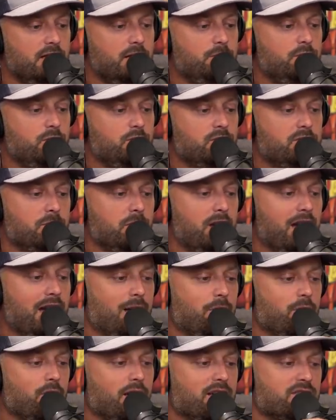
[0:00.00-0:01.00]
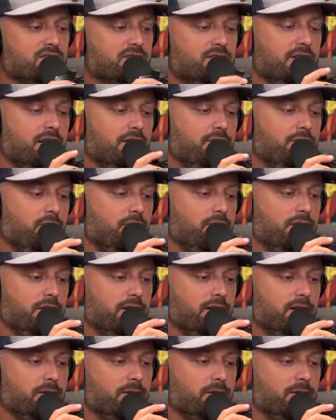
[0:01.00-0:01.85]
I'm doing some highbrow stuff over here.